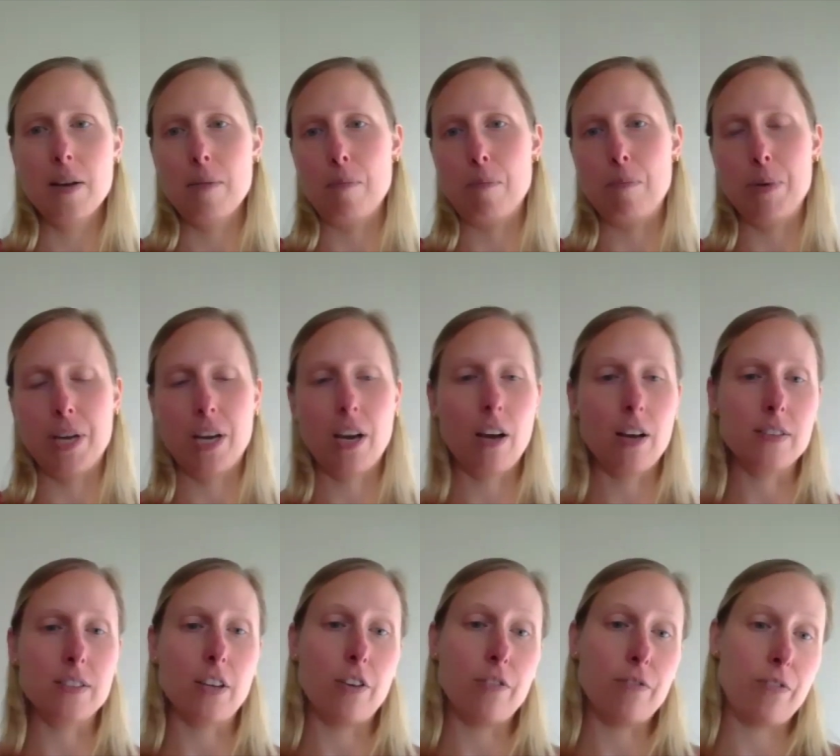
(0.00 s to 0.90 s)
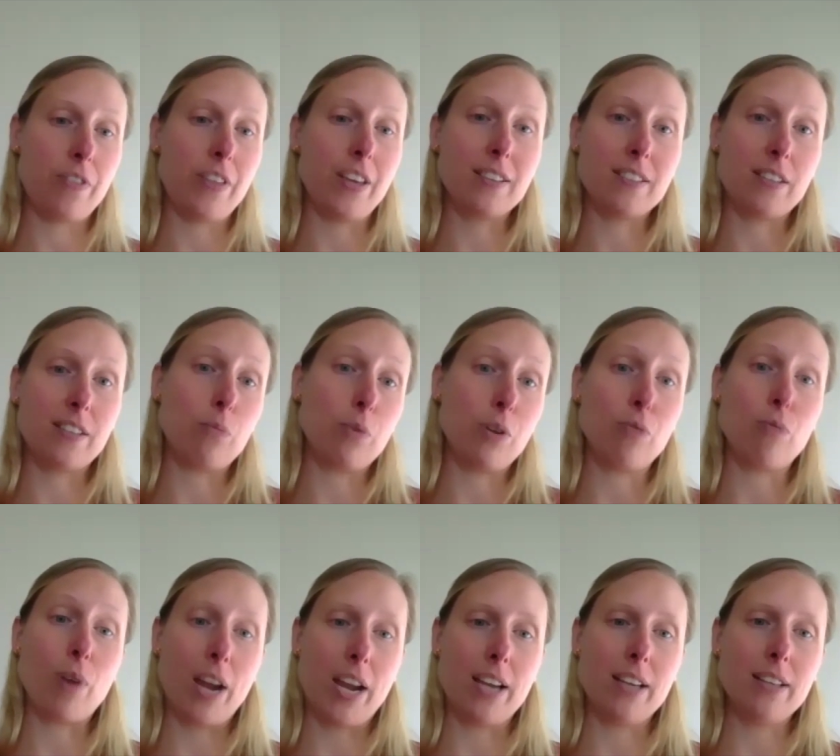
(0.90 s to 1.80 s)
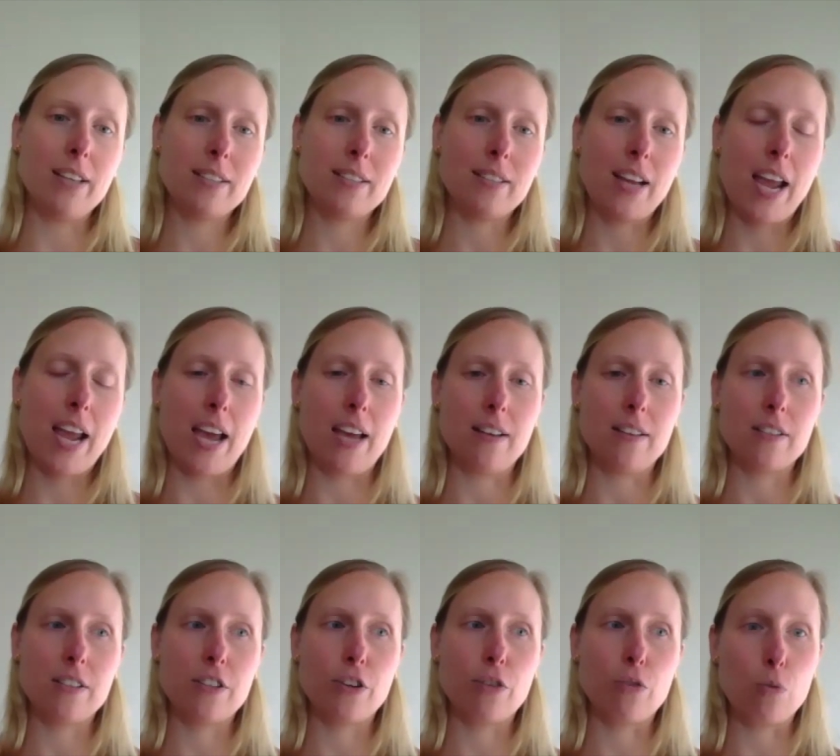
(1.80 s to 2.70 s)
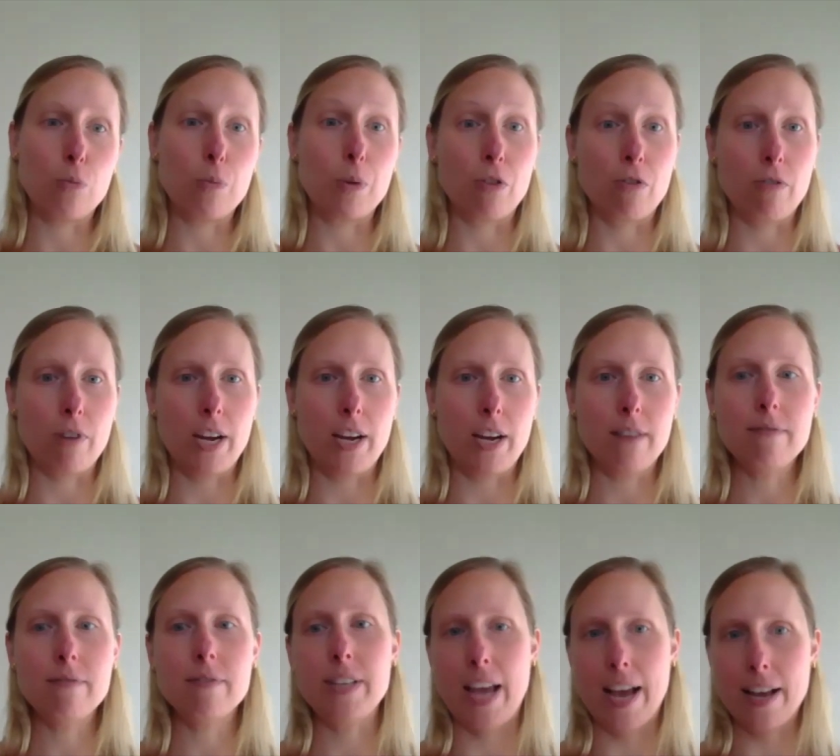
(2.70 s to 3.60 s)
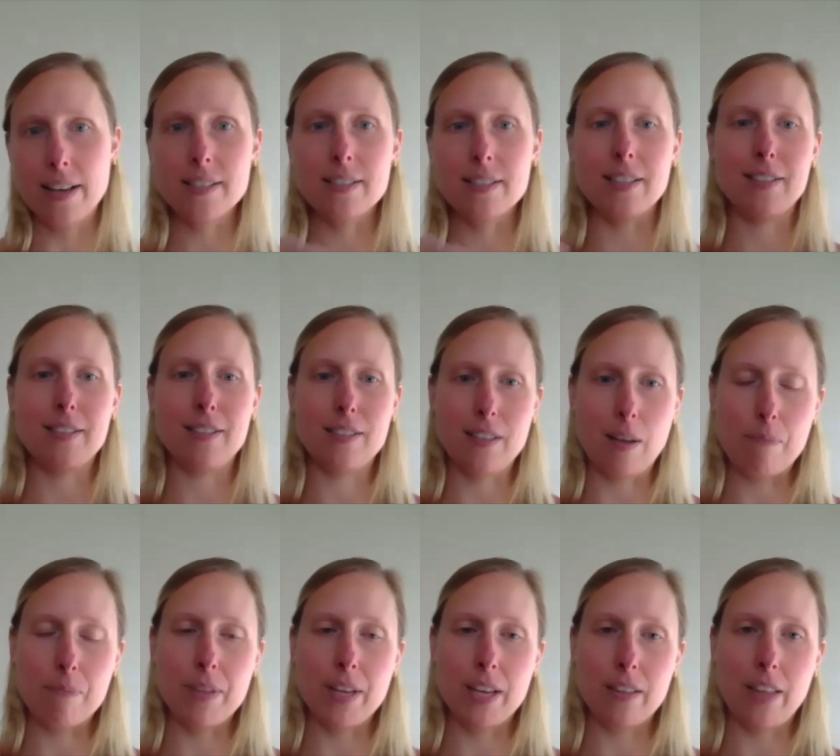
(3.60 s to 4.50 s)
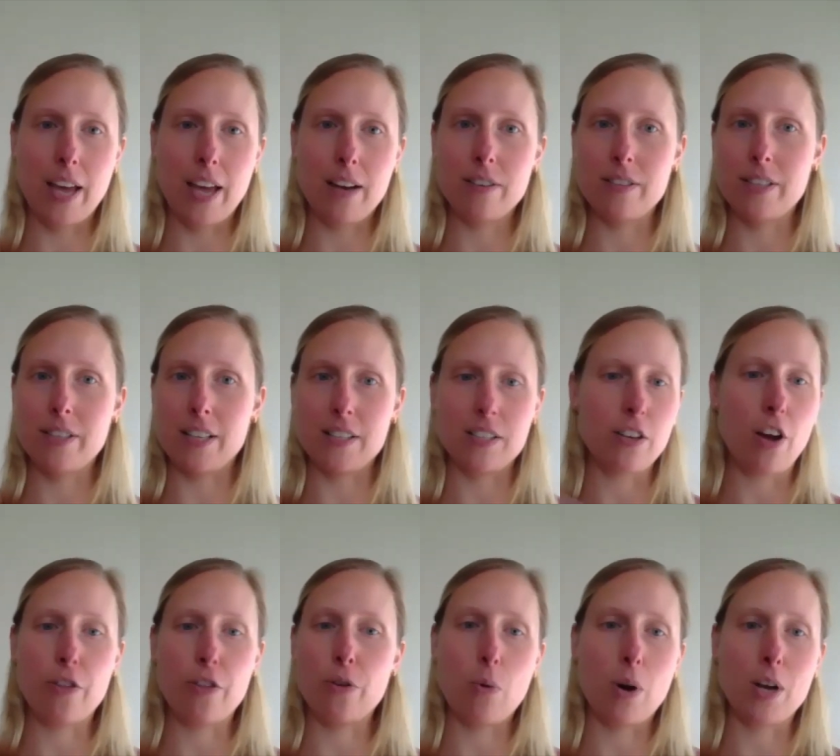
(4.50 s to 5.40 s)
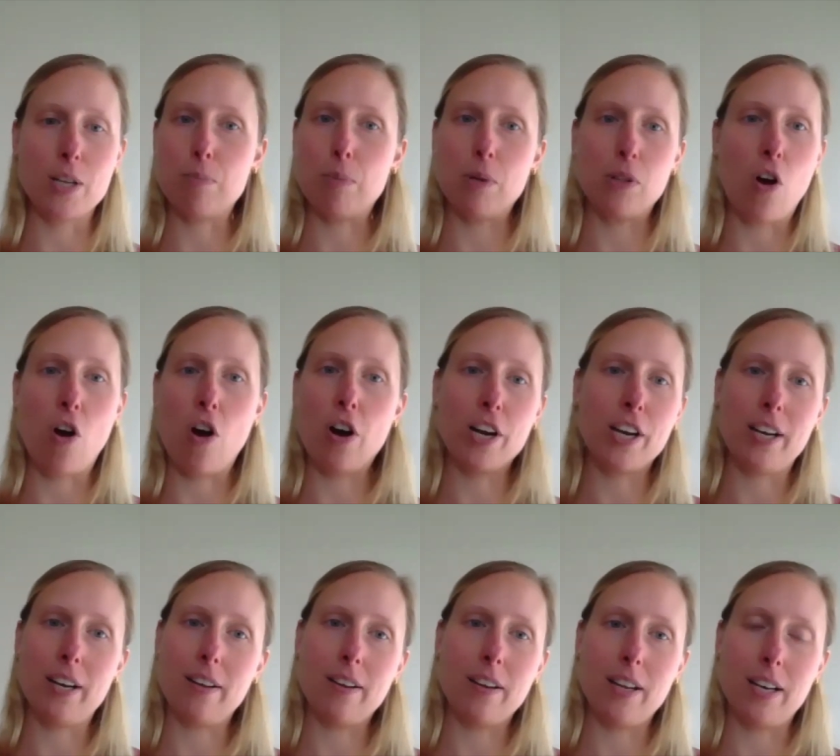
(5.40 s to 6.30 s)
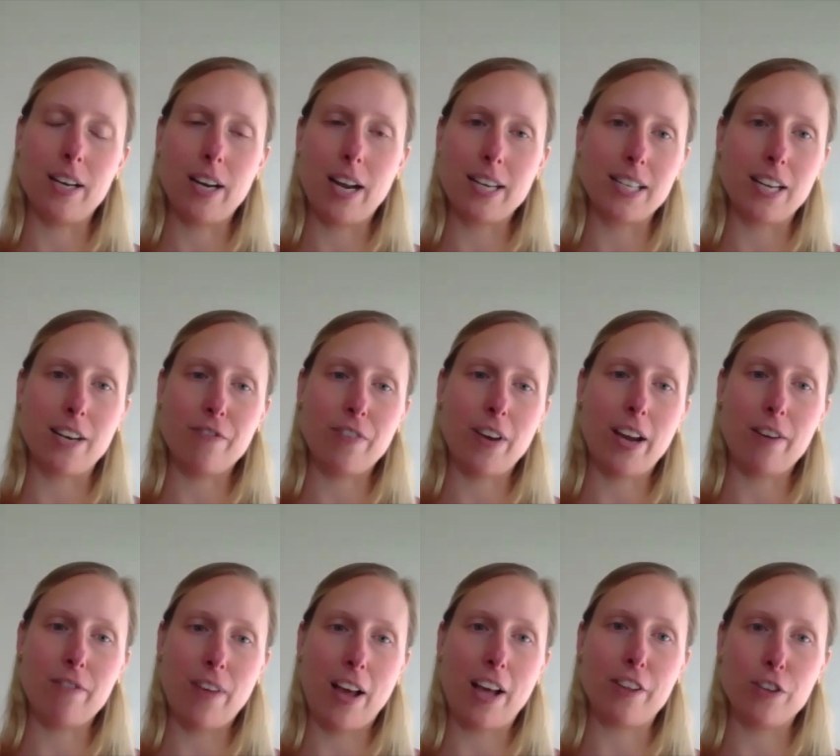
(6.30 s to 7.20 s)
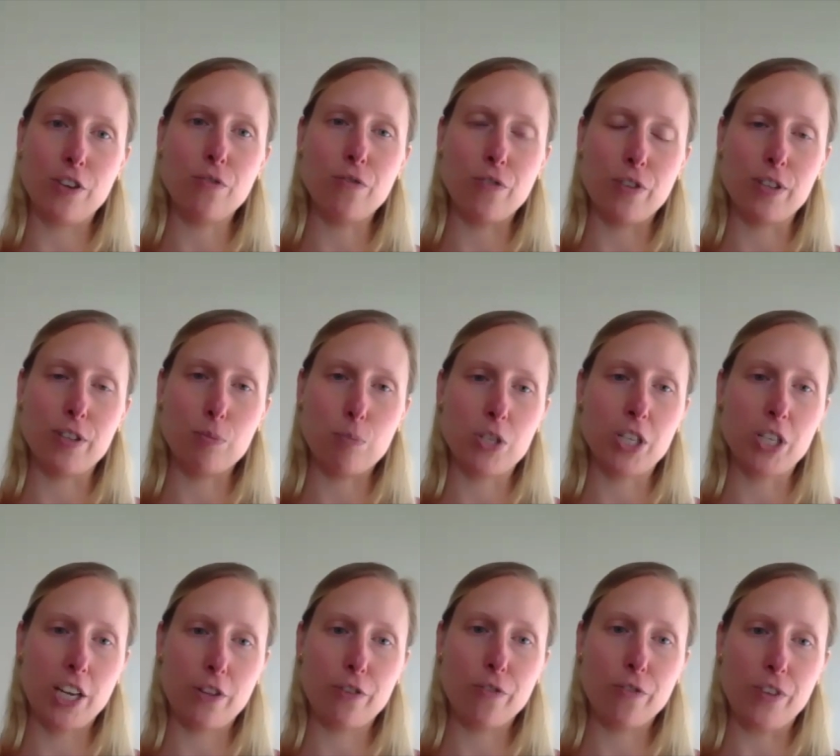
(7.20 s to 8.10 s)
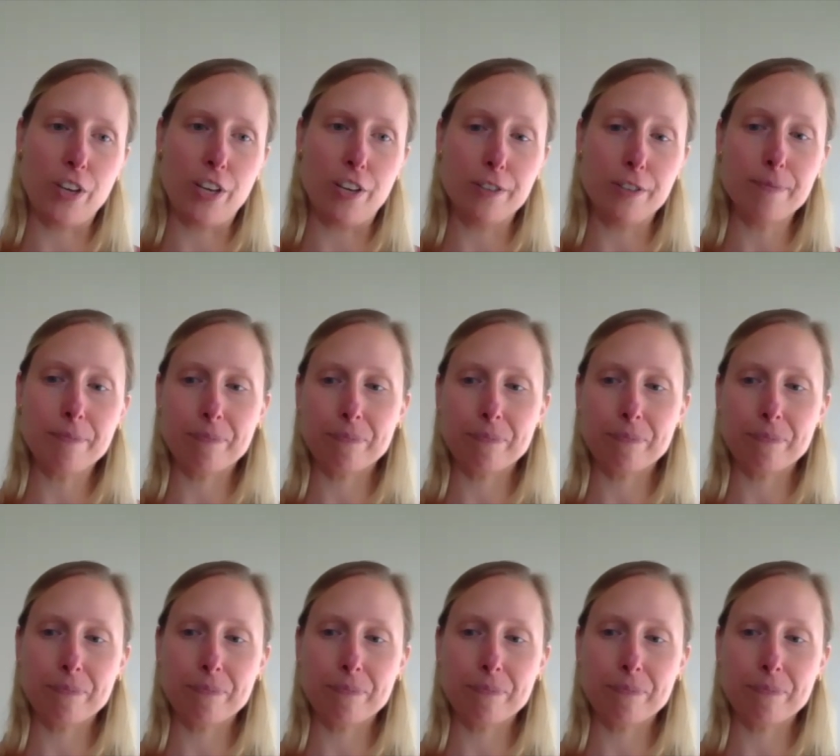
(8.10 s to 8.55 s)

because of things that we raised and the group agreed yes this is something that doesn't otherwise belong in, a, in an identified value for this particular field